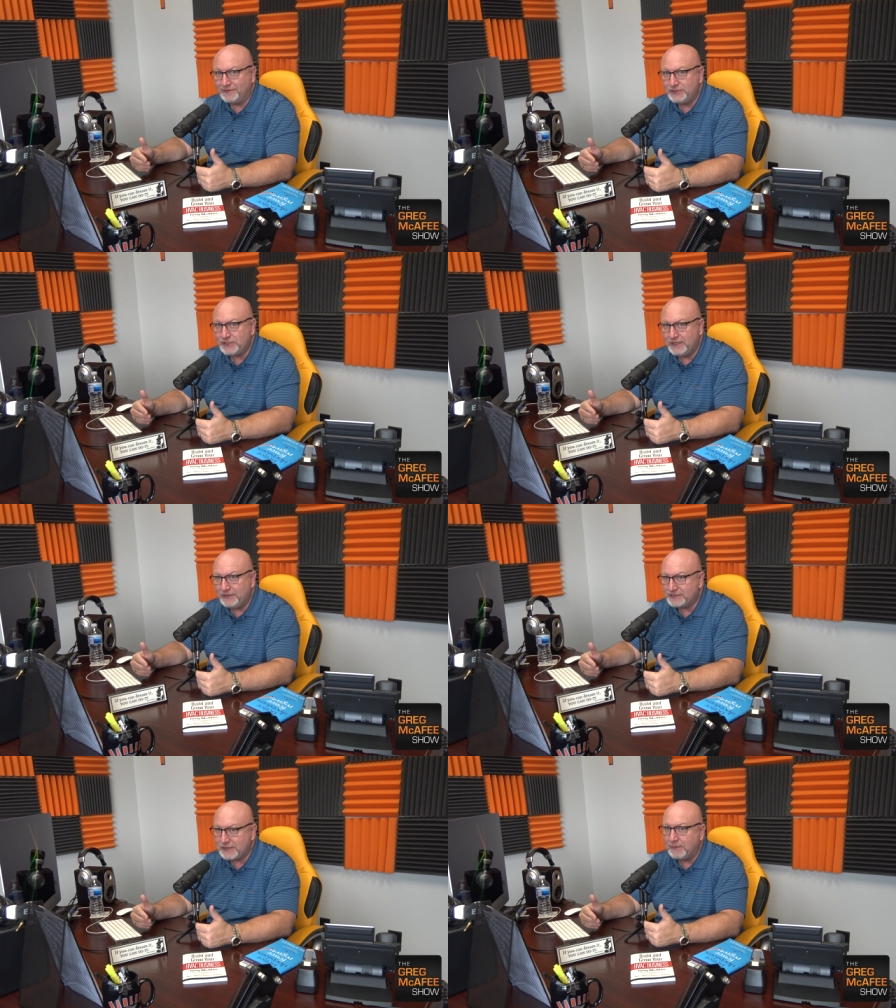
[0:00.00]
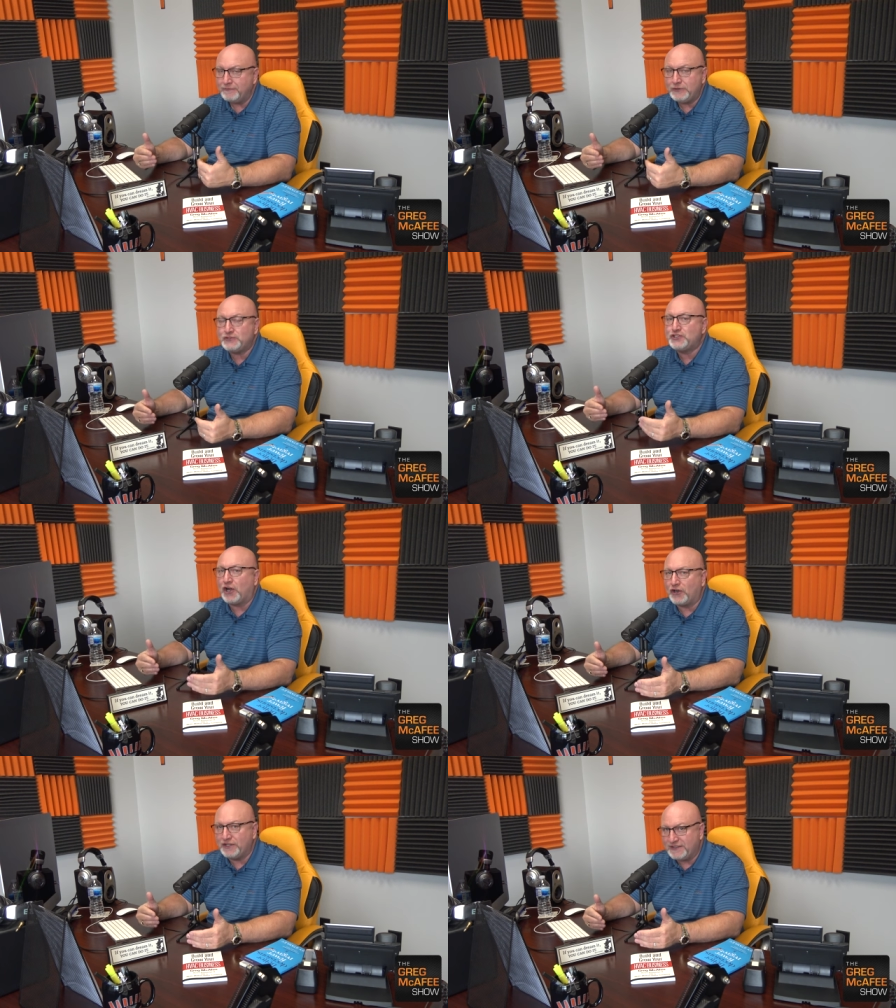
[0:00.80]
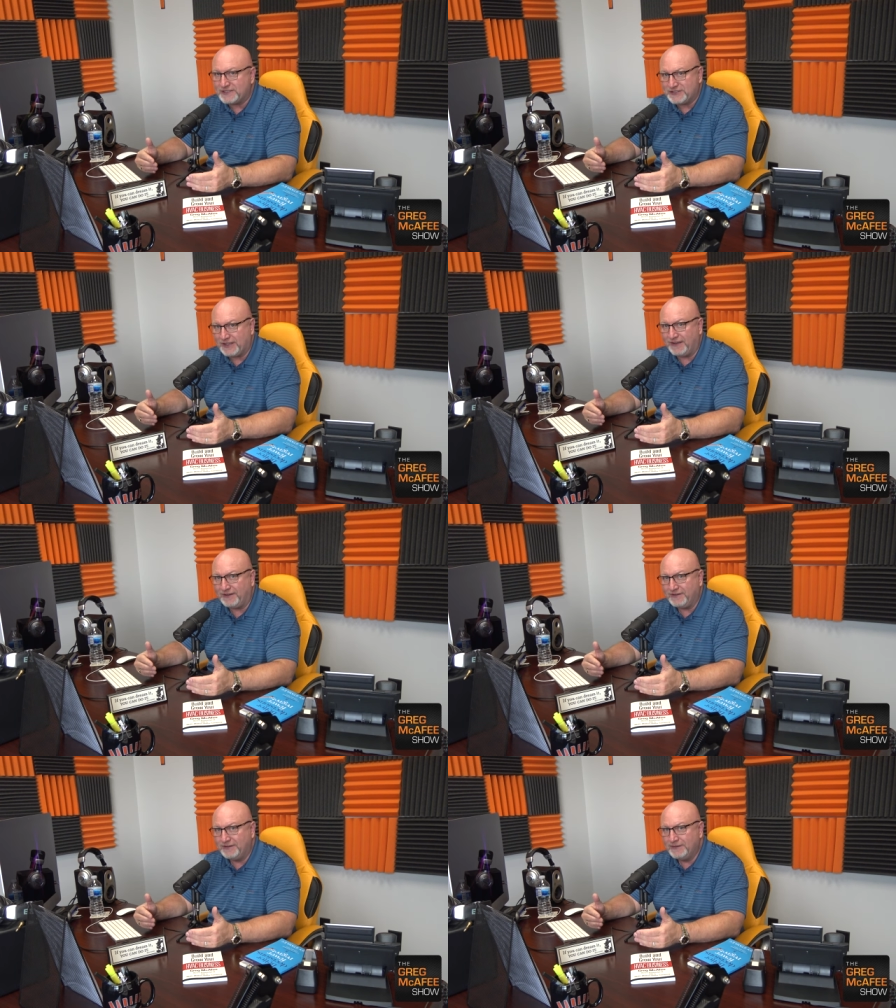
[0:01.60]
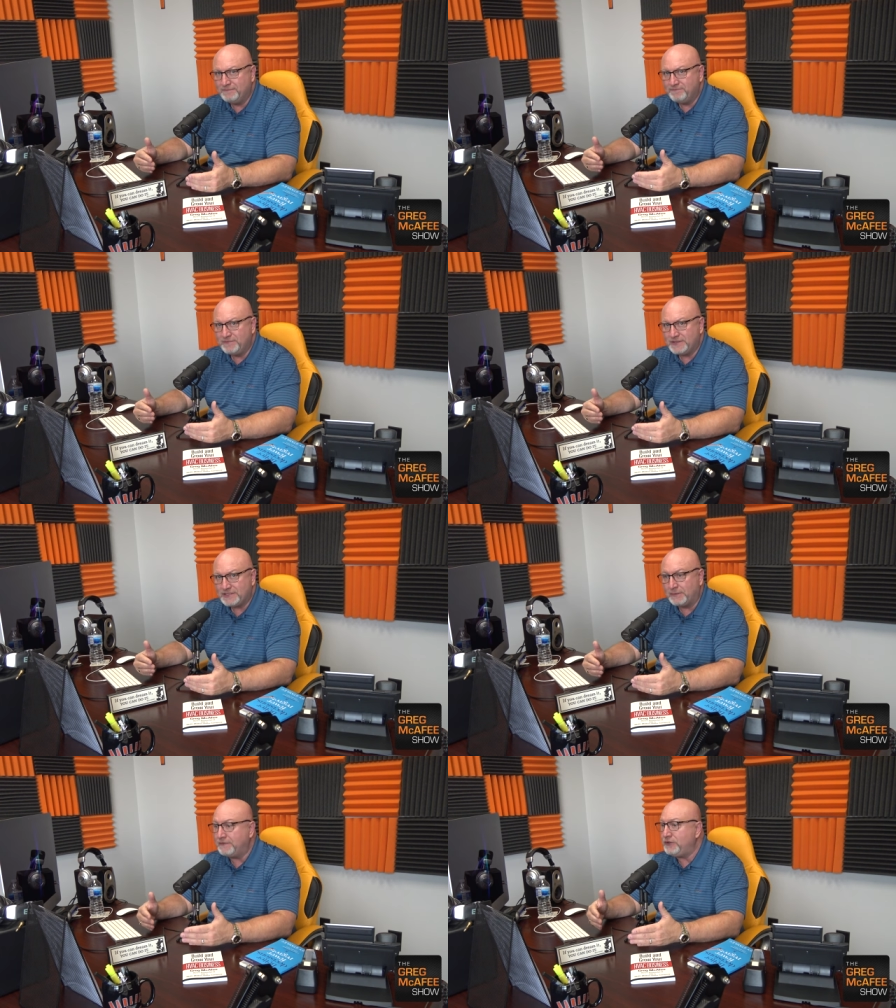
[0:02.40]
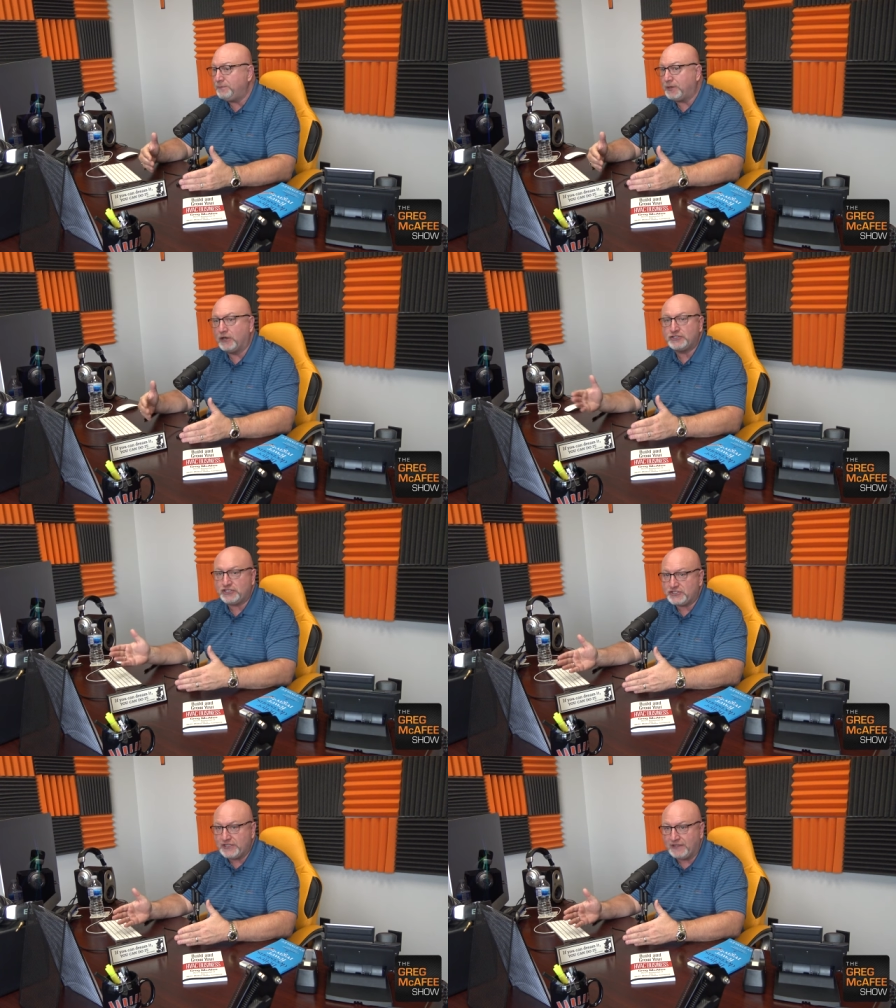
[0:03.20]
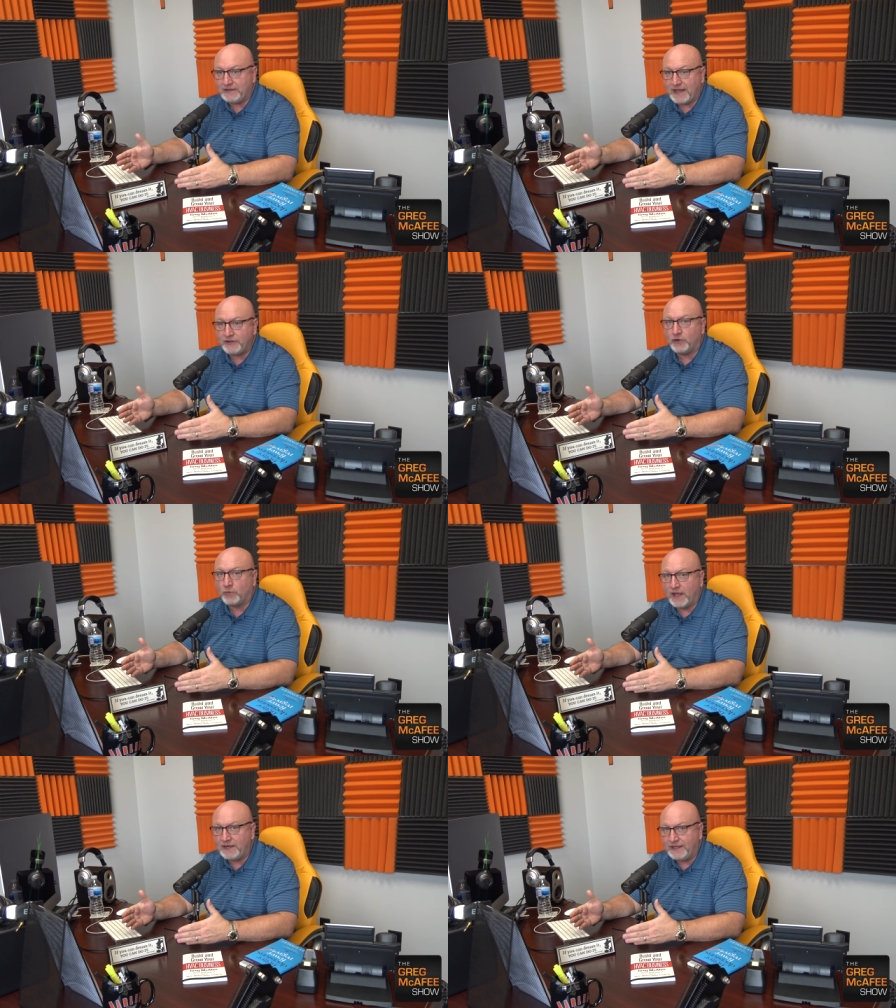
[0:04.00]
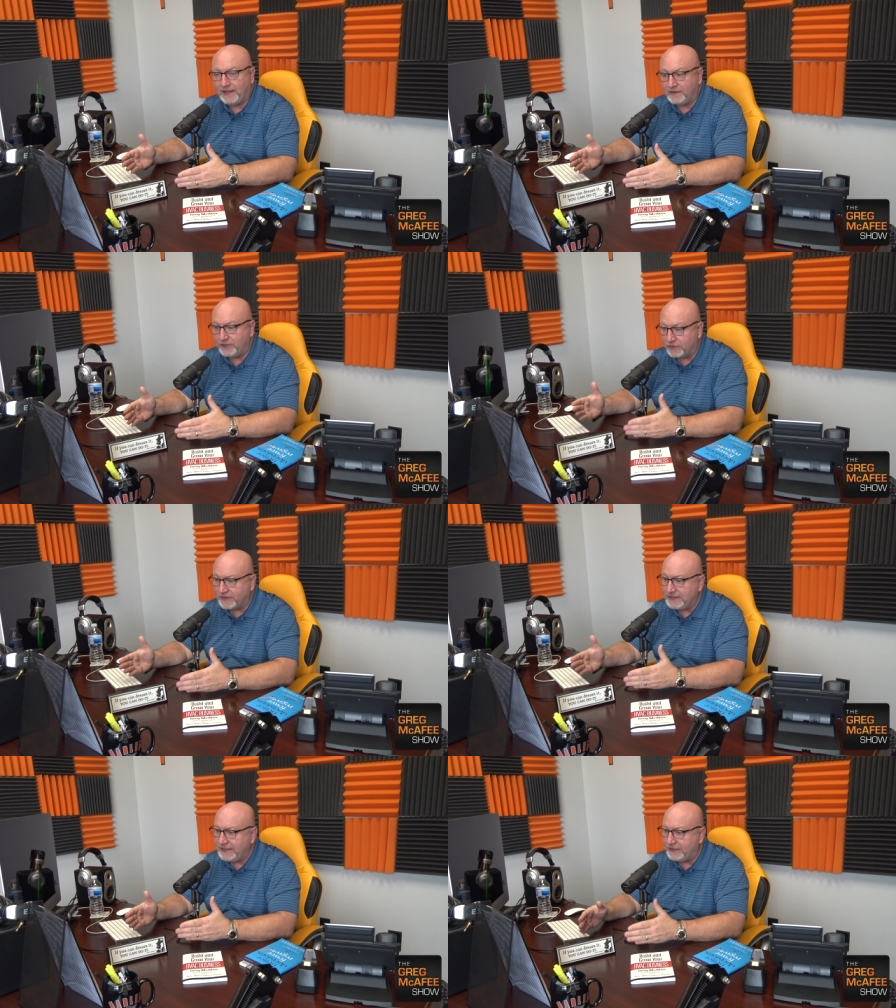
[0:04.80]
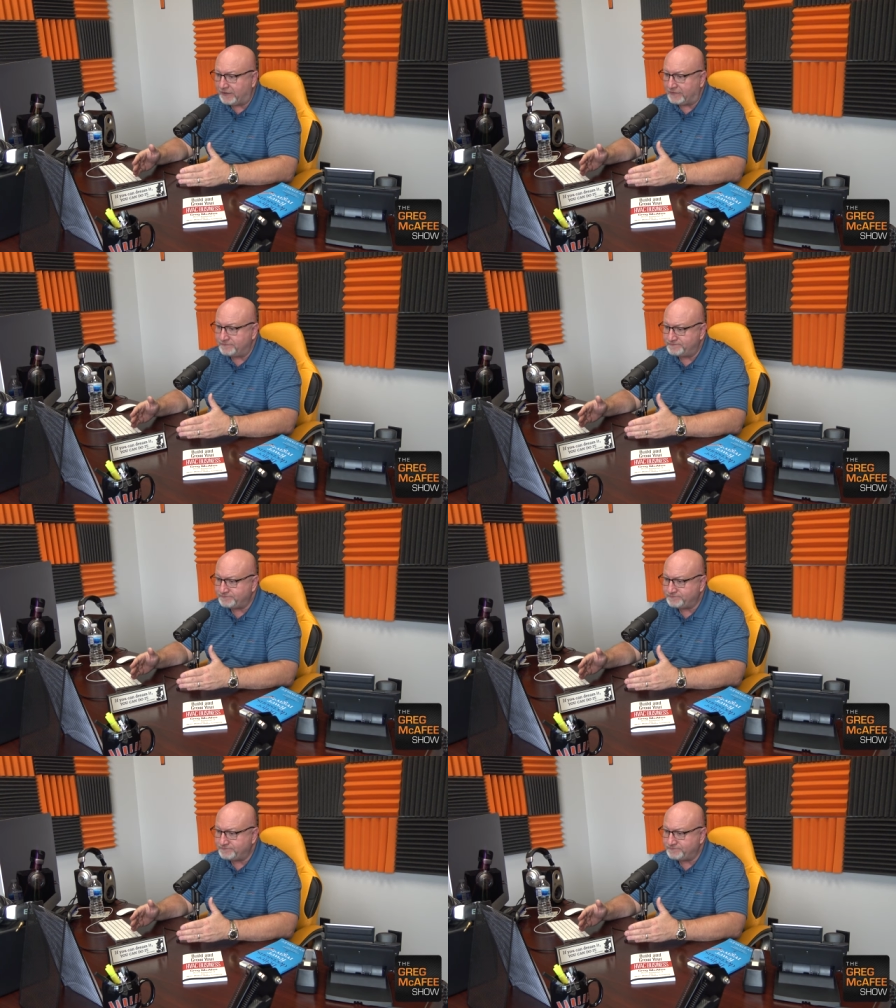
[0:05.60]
You, some of you started this thing, some of you purchased it, now you're running it. You're the leader.